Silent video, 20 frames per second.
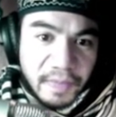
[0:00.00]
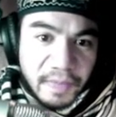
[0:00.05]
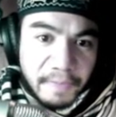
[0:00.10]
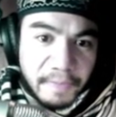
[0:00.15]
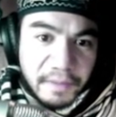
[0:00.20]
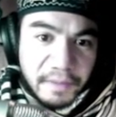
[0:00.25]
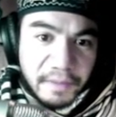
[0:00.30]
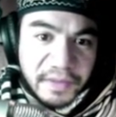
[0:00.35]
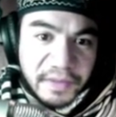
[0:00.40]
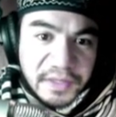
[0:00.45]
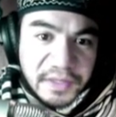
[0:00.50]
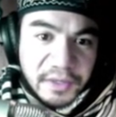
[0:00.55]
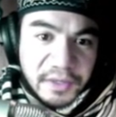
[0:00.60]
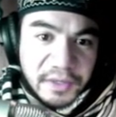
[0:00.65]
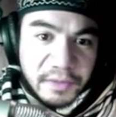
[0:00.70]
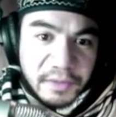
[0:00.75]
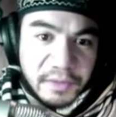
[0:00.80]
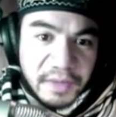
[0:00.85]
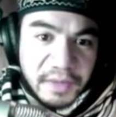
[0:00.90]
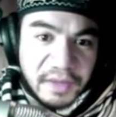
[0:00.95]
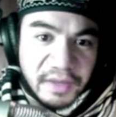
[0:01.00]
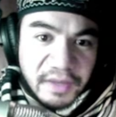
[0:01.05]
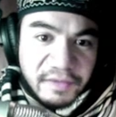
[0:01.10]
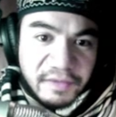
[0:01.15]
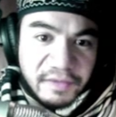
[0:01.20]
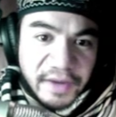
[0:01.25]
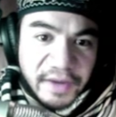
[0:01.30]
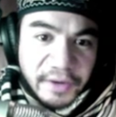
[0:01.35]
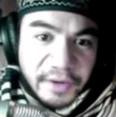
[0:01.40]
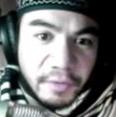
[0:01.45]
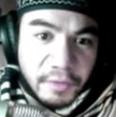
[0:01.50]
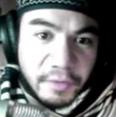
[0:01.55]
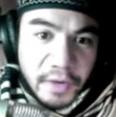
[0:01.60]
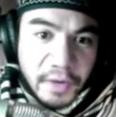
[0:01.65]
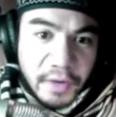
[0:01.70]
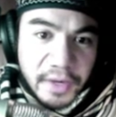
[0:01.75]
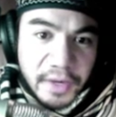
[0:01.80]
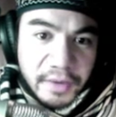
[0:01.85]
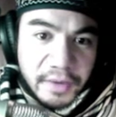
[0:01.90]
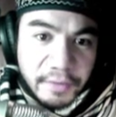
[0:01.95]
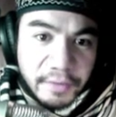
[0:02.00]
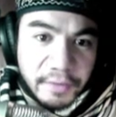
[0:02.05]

But this could be the final one,